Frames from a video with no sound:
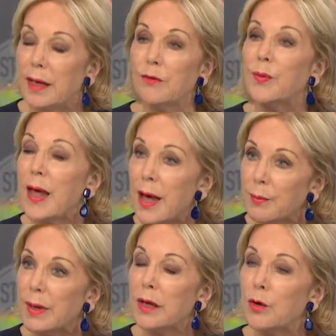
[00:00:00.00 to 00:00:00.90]
it is without a
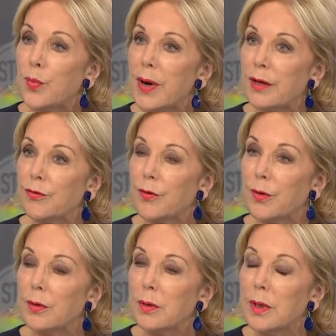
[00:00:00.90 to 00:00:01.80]
medical
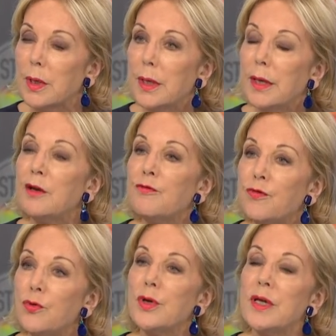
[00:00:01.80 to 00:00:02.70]
breakthrough, in
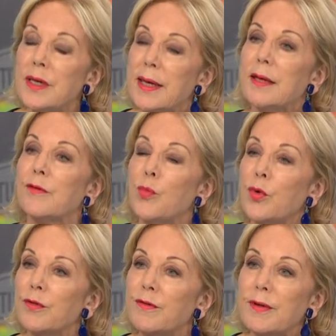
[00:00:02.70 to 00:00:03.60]
40 years, more
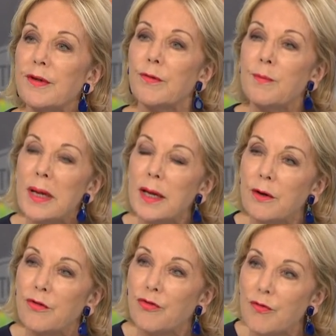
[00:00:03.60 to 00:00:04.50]
than 6 million
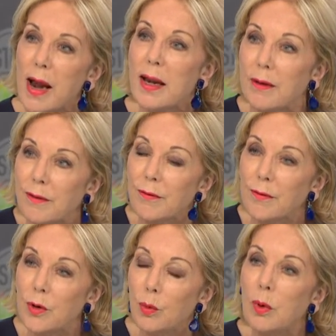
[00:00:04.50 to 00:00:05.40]
Australians
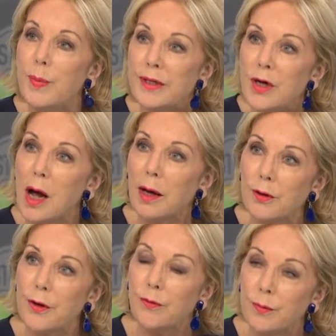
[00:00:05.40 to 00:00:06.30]
will be diagnosed